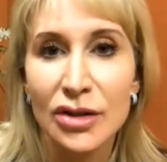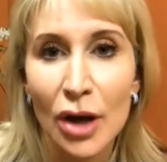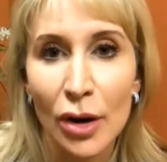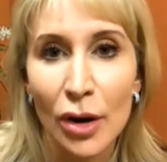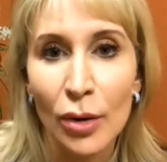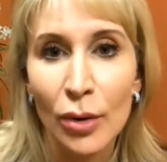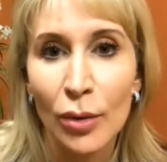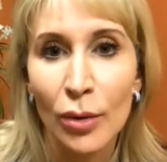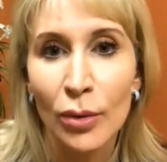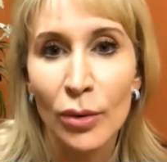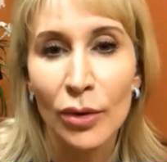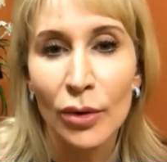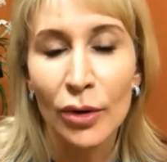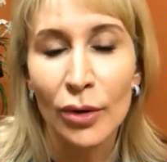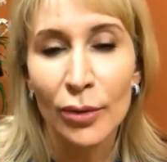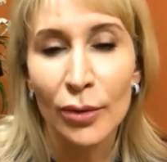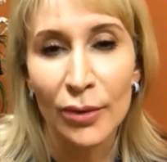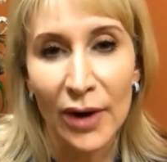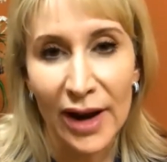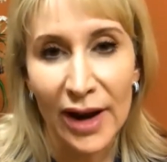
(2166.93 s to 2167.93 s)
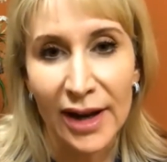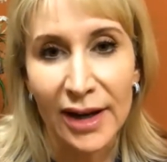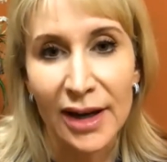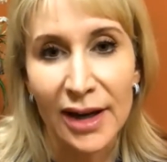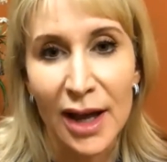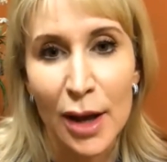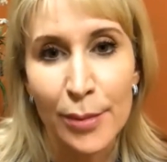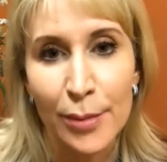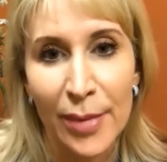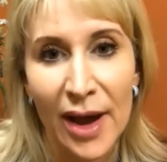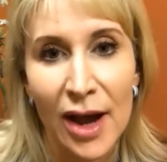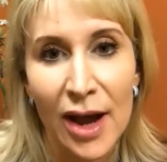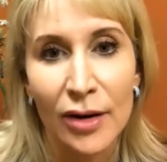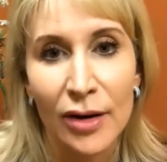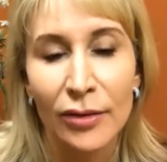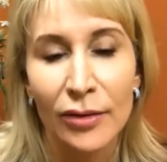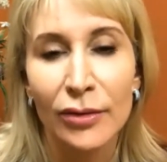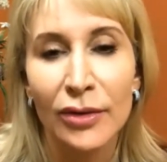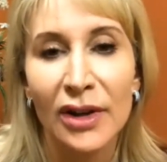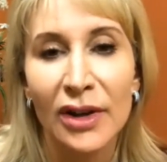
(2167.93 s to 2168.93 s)
so great
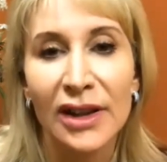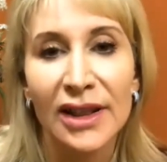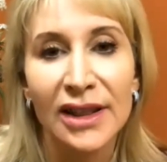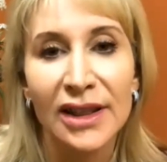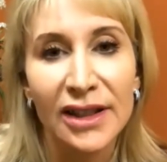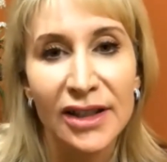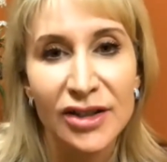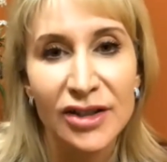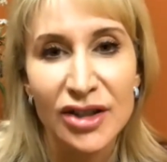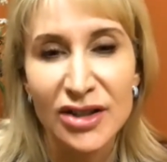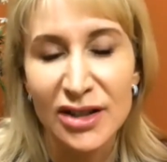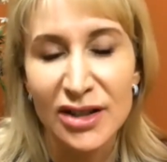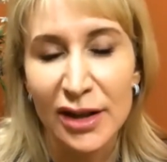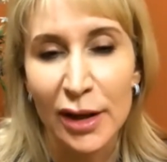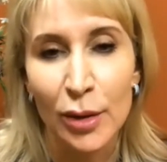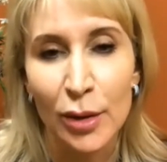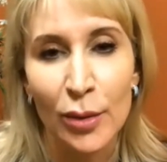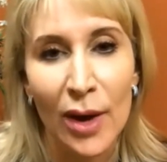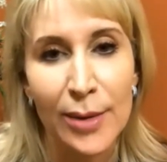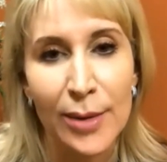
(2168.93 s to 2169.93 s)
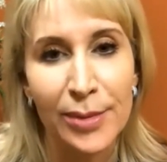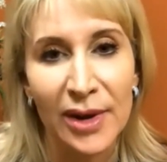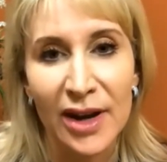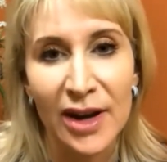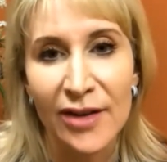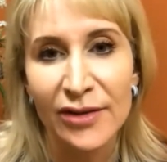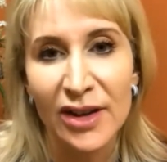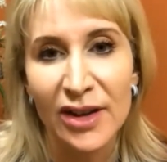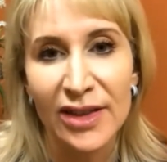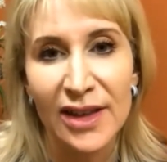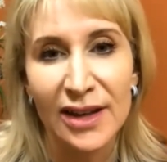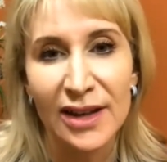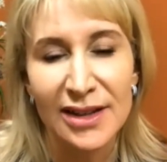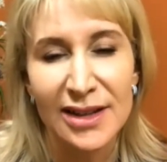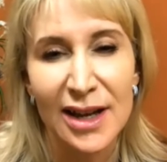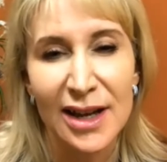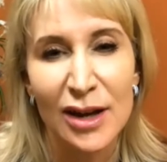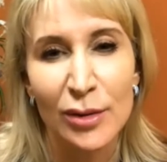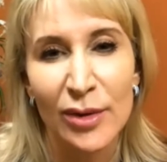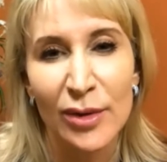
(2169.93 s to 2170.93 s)
about religiously wiping everything
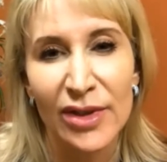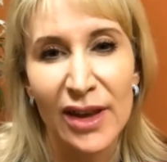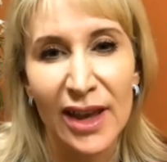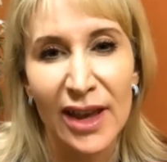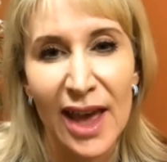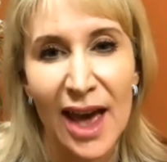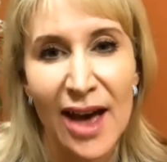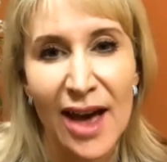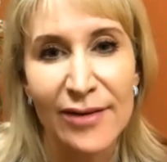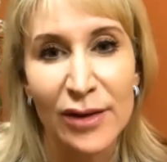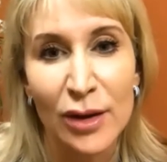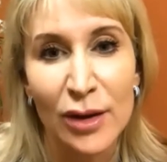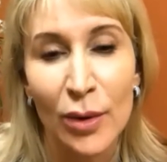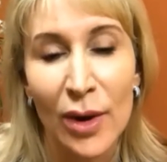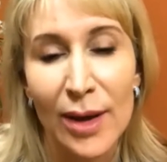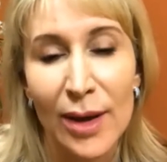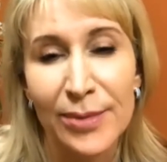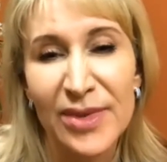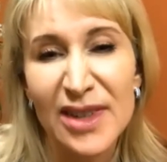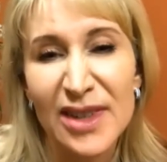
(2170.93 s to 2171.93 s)
down with a cavi wipe.